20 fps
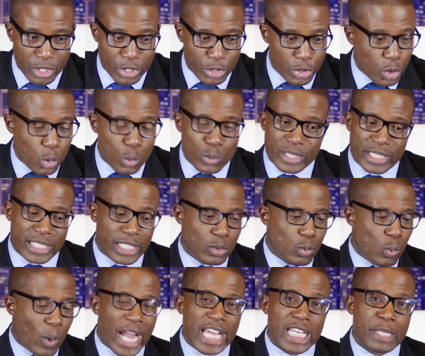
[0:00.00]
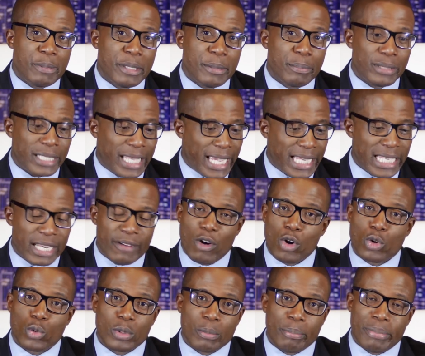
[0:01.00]
You don't see white people hanging
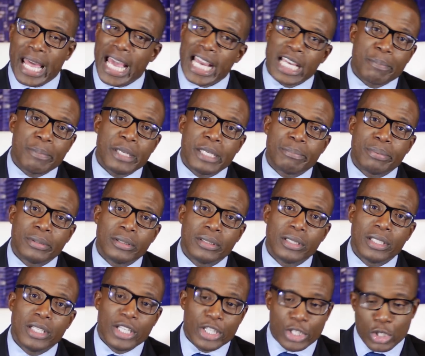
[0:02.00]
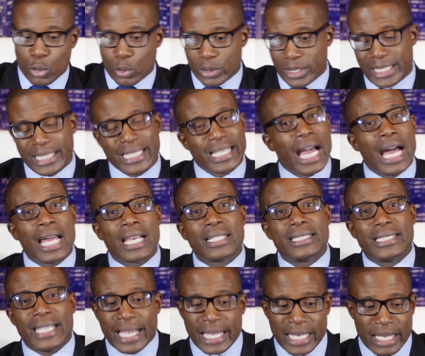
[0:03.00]
around with black people. You don't see
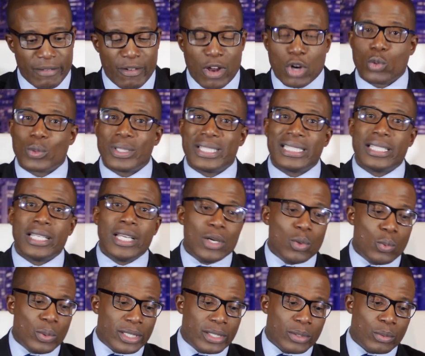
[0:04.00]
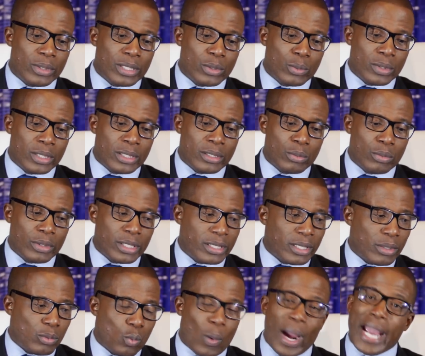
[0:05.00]
coloreds hanging around with
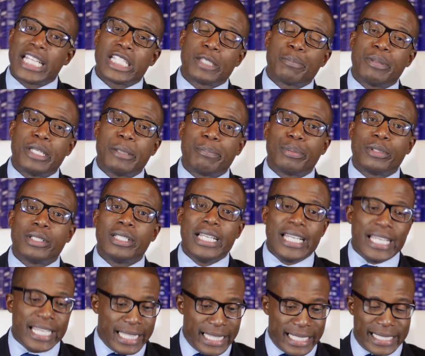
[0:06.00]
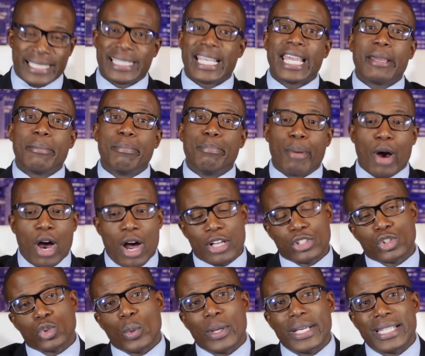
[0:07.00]
the white people in the same
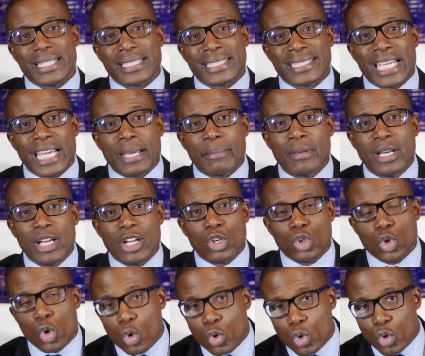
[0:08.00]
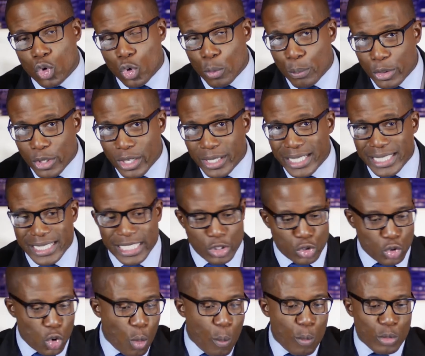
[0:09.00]
bars or in the same local communities.
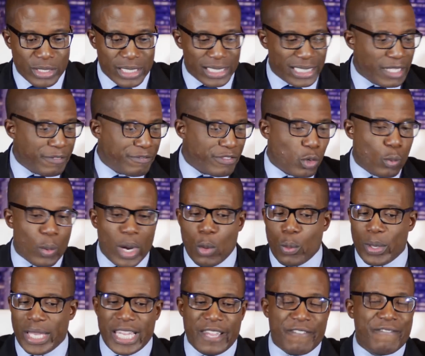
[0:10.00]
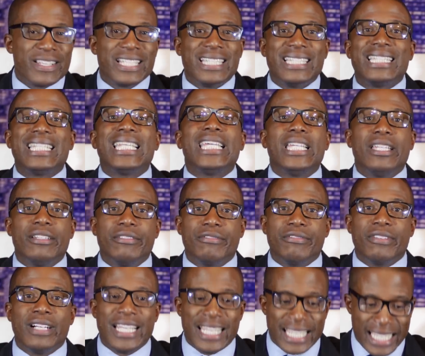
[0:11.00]
It's almost as if the way we even
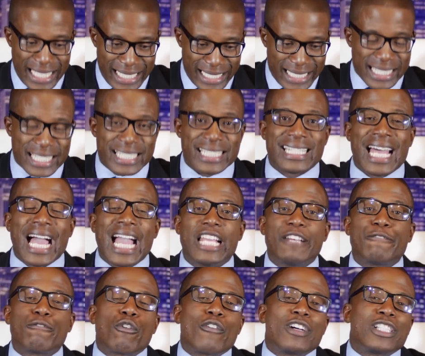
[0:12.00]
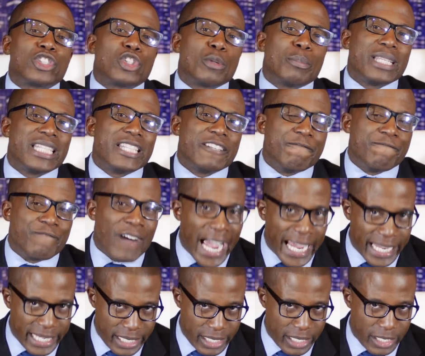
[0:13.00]
live is designed for us to be
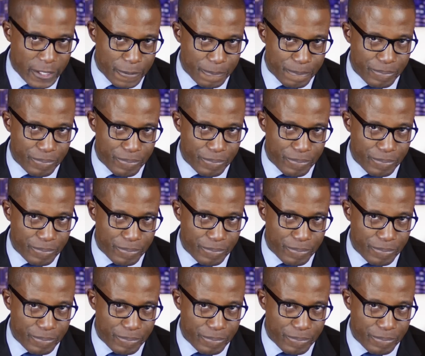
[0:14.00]
divided.